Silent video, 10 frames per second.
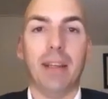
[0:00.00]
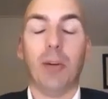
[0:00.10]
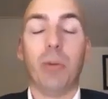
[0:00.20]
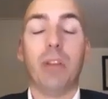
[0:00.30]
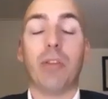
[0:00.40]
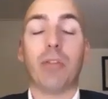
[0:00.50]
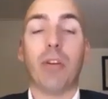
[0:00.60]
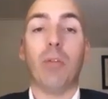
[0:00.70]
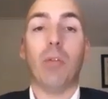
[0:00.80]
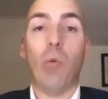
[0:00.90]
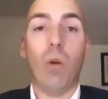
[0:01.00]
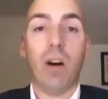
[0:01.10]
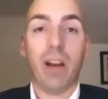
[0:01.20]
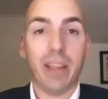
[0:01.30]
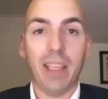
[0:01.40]
We don't know
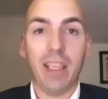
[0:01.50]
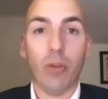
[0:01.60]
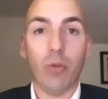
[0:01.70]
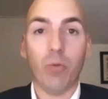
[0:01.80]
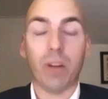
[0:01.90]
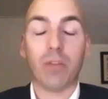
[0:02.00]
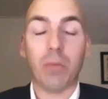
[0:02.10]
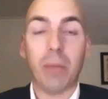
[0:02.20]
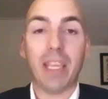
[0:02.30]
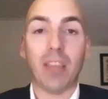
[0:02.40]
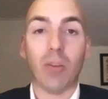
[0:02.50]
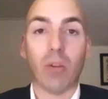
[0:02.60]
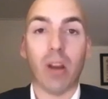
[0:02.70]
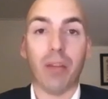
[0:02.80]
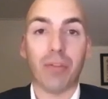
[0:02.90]
why the EU wants to make your
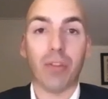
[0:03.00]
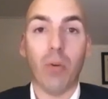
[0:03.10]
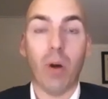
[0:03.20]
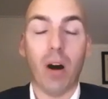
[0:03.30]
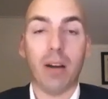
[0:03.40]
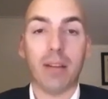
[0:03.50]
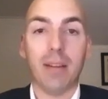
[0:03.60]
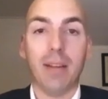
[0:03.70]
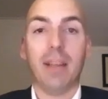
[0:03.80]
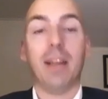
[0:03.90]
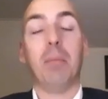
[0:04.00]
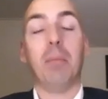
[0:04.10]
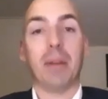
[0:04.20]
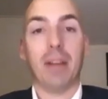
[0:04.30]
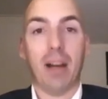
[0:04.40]
life so hard,
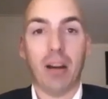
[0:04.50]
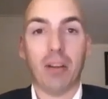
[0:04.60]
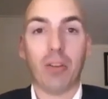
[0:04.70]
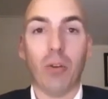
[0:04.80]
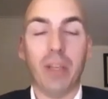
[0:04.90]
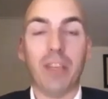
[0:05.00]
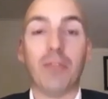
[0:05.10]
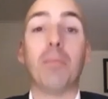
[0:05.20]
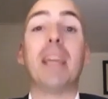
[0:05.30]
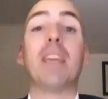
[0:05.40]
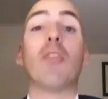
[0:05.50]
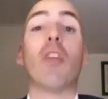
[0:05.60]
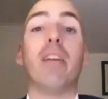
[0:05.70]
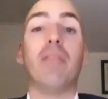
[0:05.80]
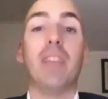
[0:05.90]
but our goal is to make your
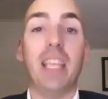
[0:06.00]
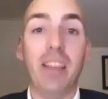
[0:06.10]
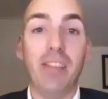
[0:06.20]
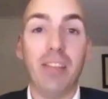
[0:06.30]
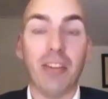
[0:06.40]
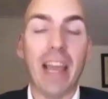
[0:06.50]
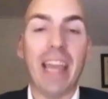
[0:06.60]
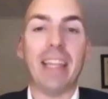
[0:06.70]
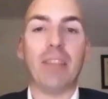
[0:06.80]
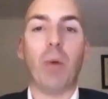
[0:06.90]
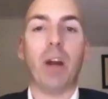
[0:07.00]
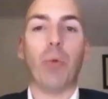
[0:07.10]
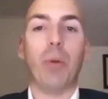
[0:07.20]
life easier, and that's why we